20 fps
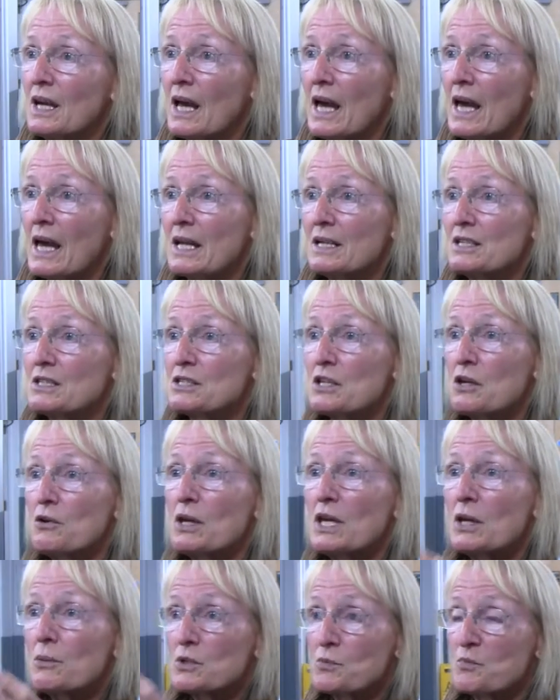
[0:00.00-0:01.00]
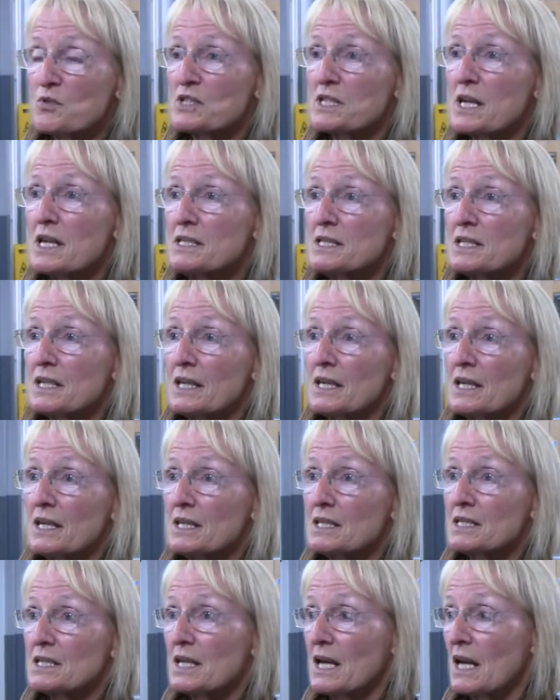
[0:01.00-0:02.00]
and so he was presenting it as,